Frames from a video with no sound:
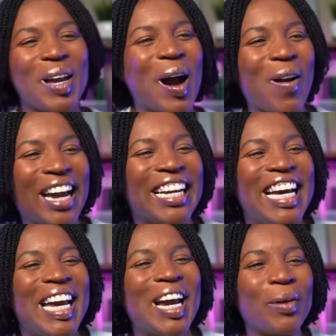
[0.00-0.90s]
All right,
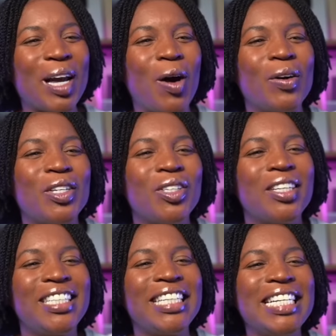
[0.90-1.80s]
here we go.
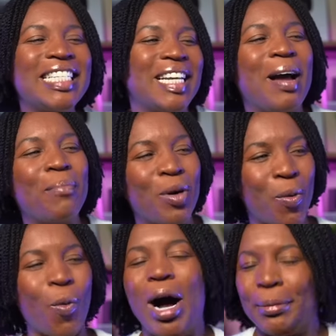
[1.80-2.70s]
Sentence number
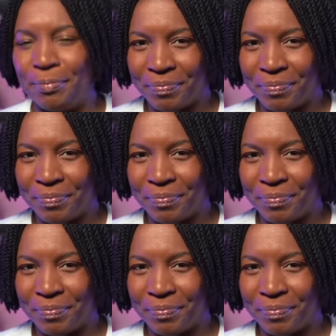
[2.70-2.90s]
one